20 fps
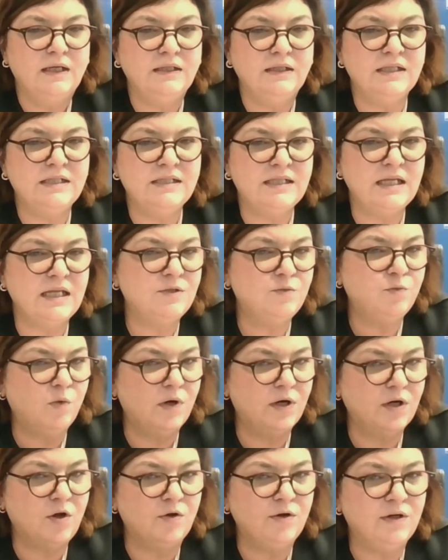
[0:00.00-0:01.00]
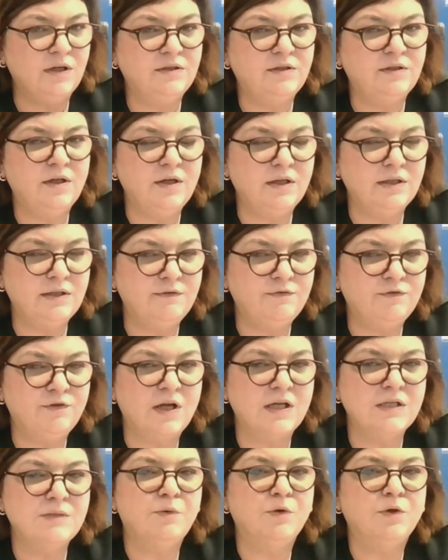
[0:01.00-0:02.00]
The state's work on alternative
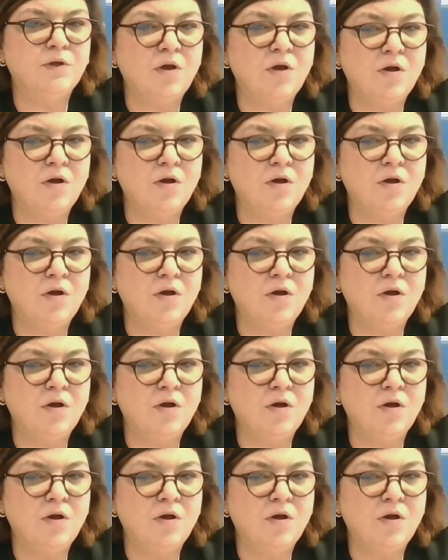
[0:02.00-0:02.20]
transport